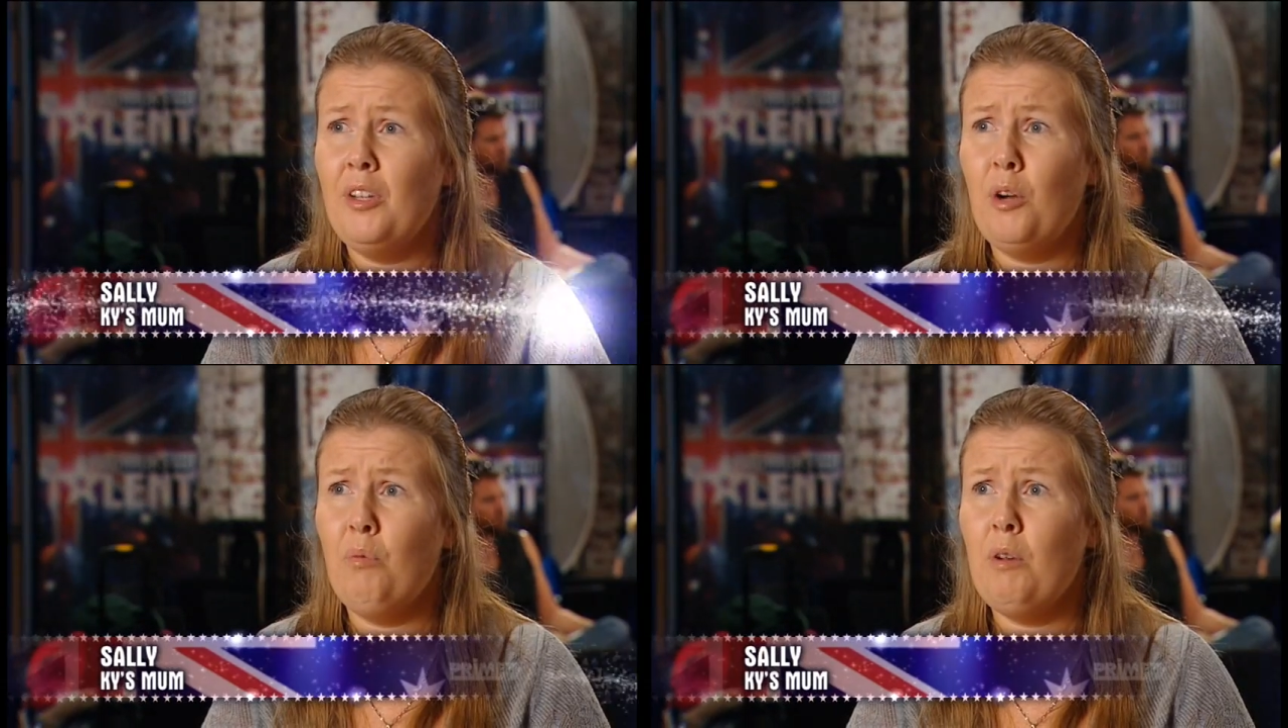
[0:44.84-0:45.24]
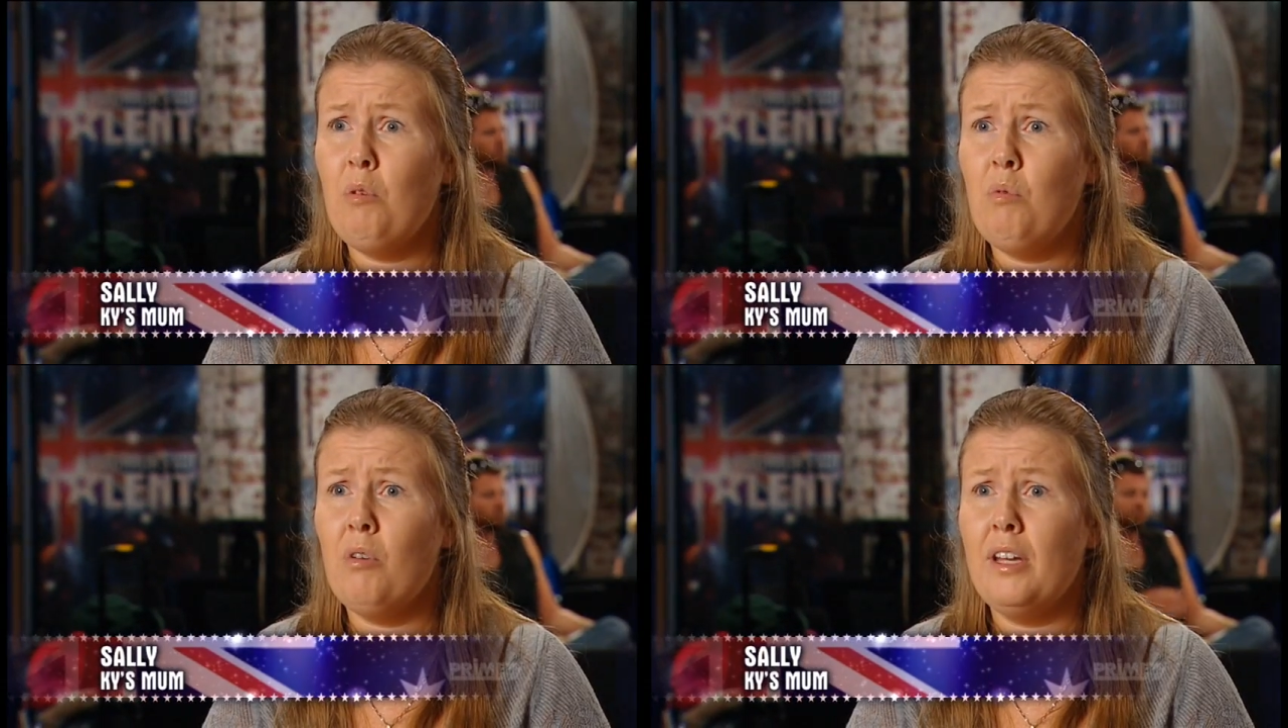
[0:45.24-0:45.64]
you know, we
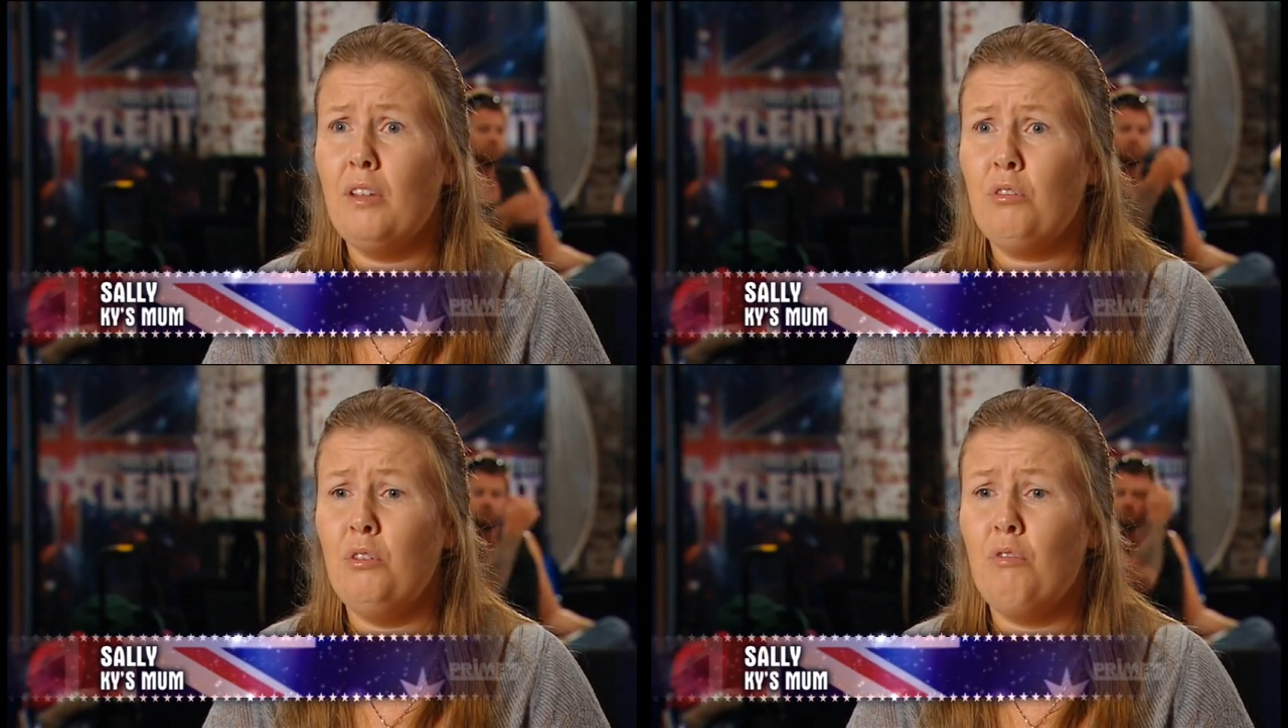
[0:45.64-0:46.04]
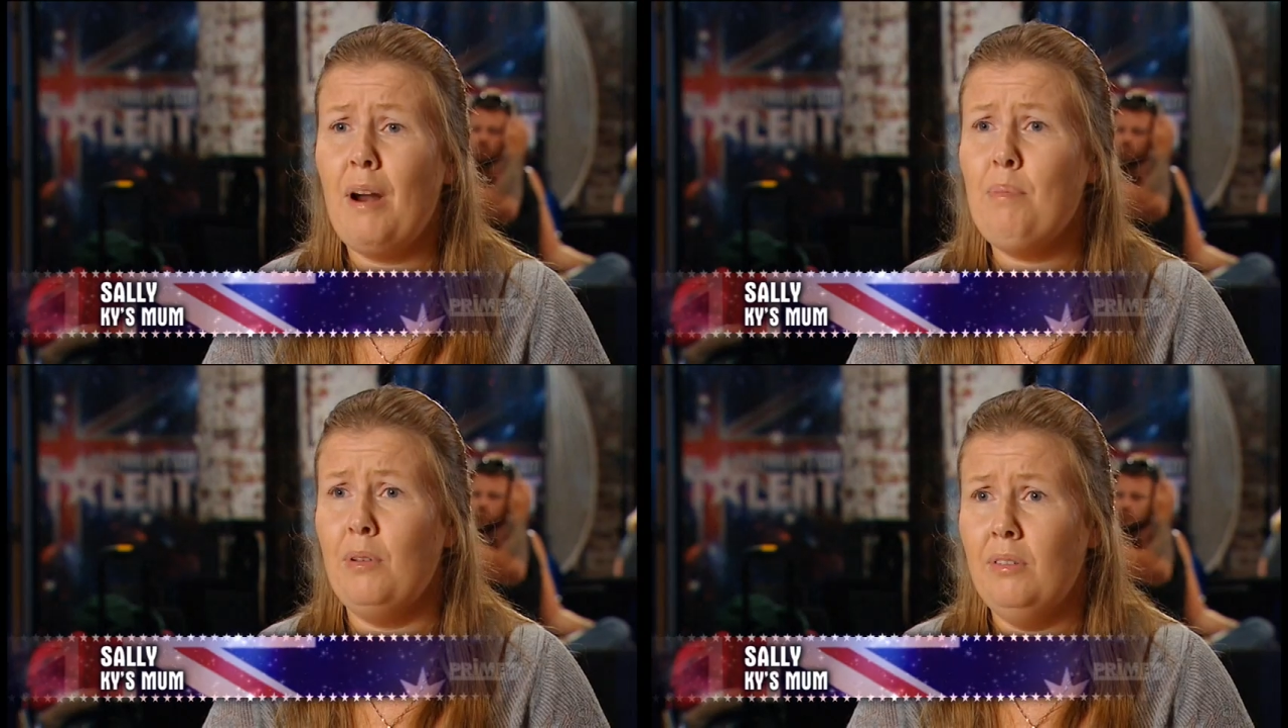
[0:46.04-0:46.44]
were walking through
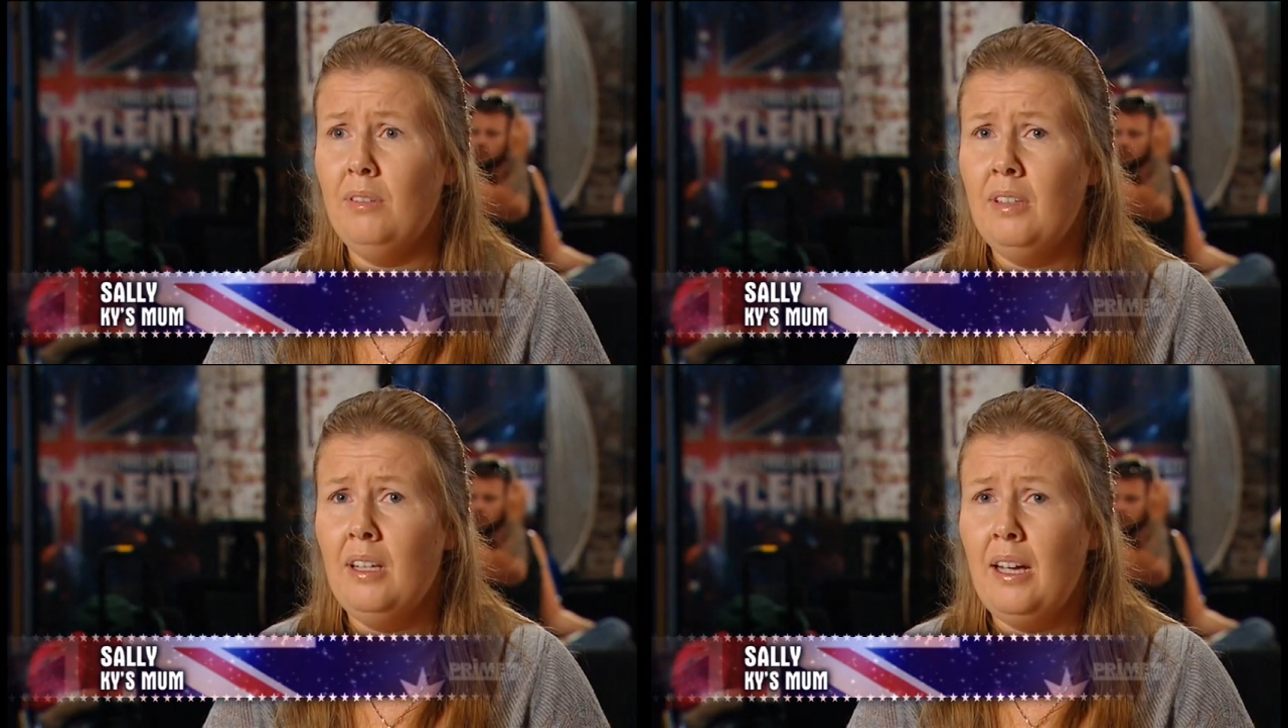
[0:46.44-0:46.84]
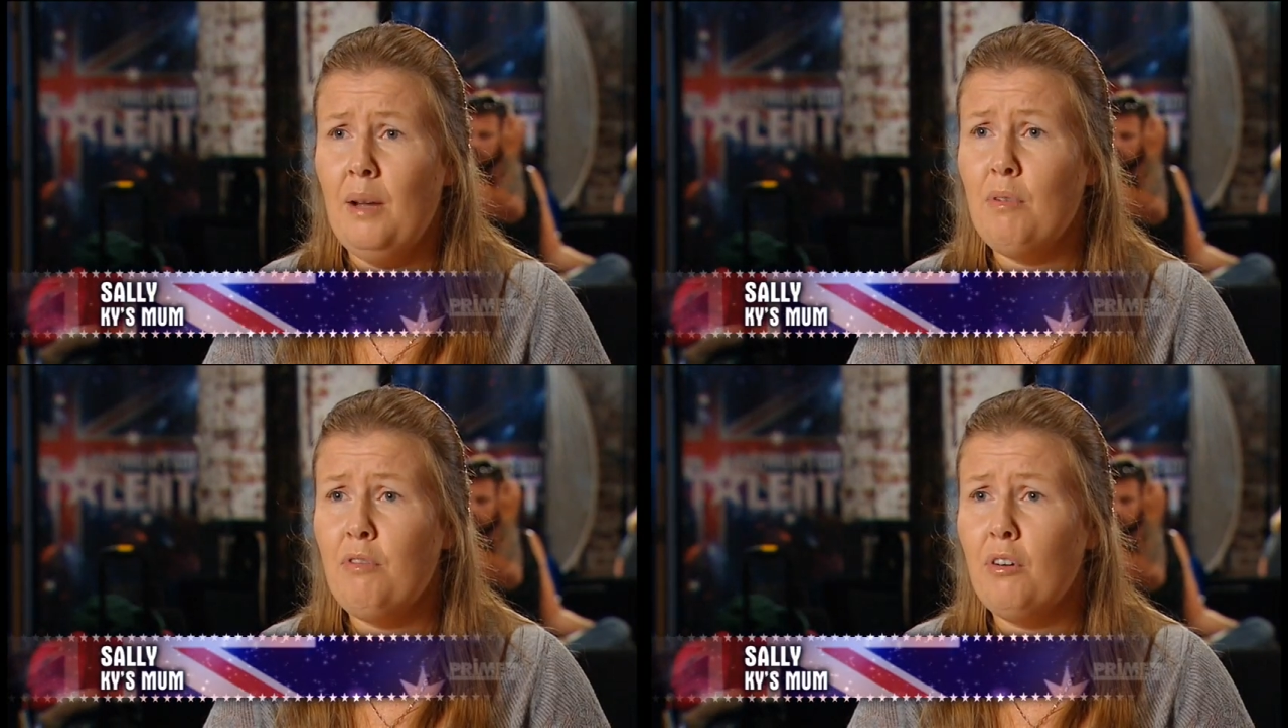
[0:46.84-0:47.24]
Rebel,
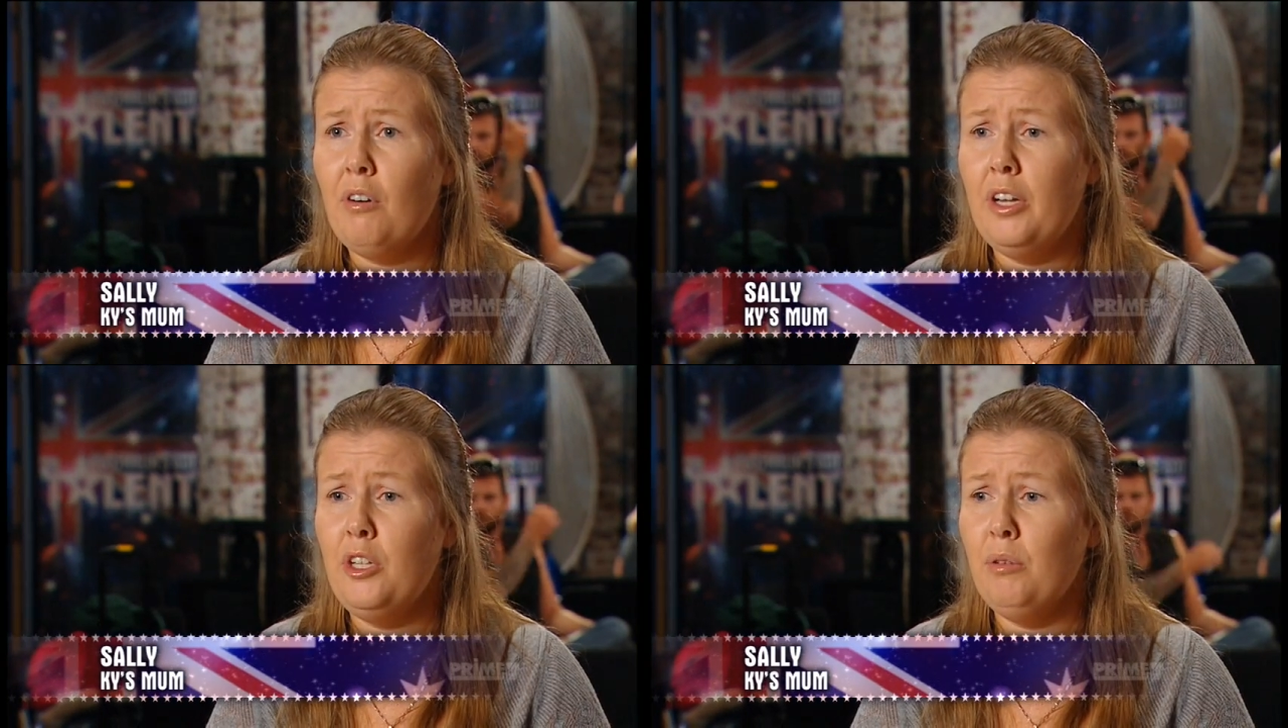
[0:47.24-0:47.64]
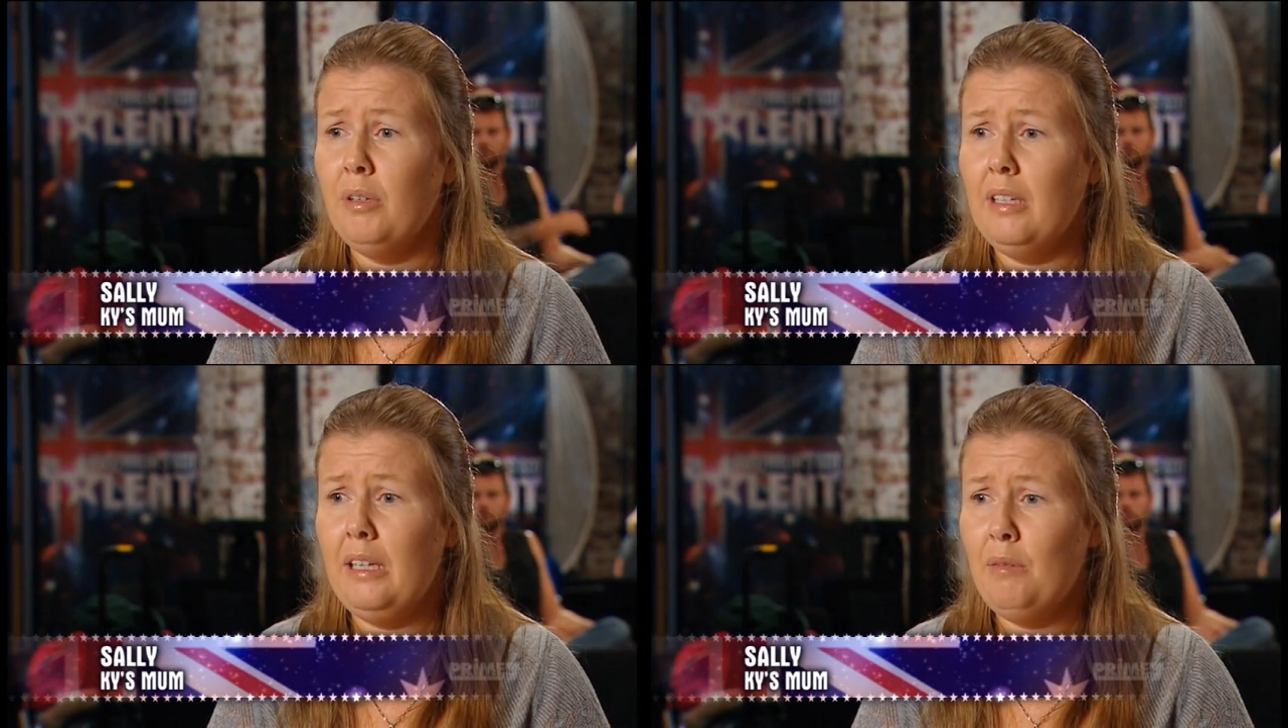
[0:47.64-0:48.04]
and before I knew
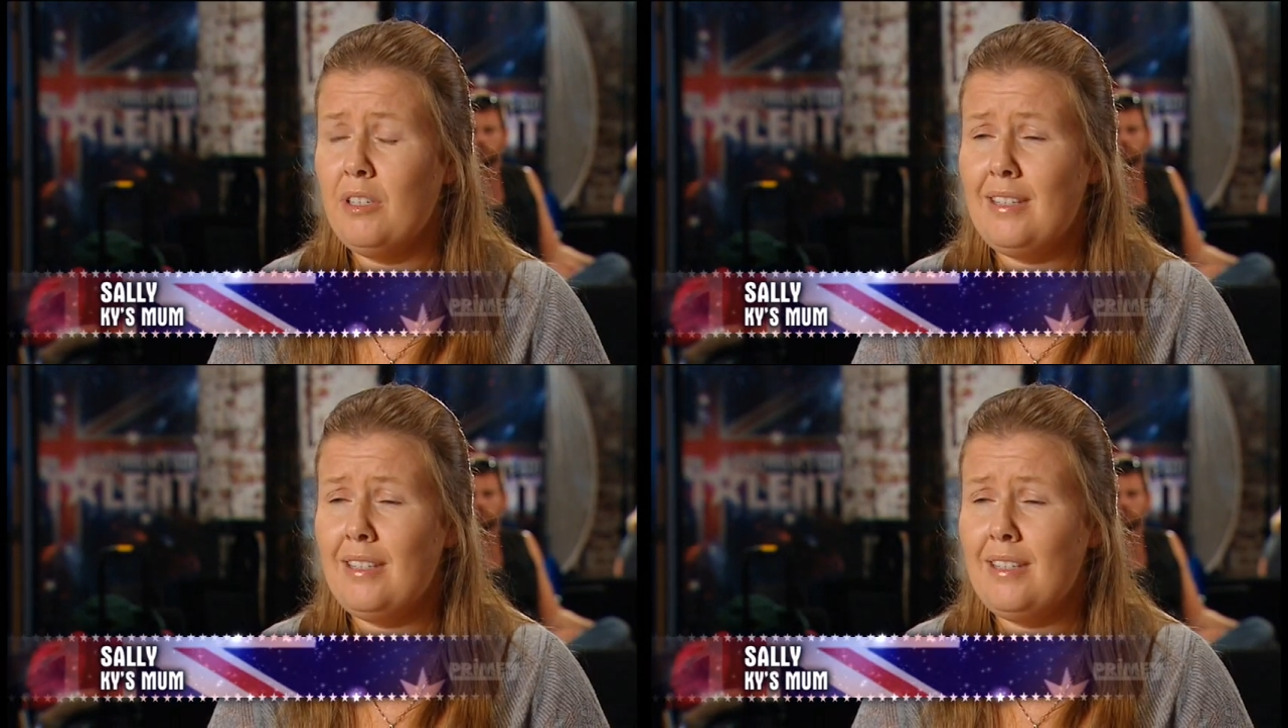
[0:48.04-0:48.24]
it, he was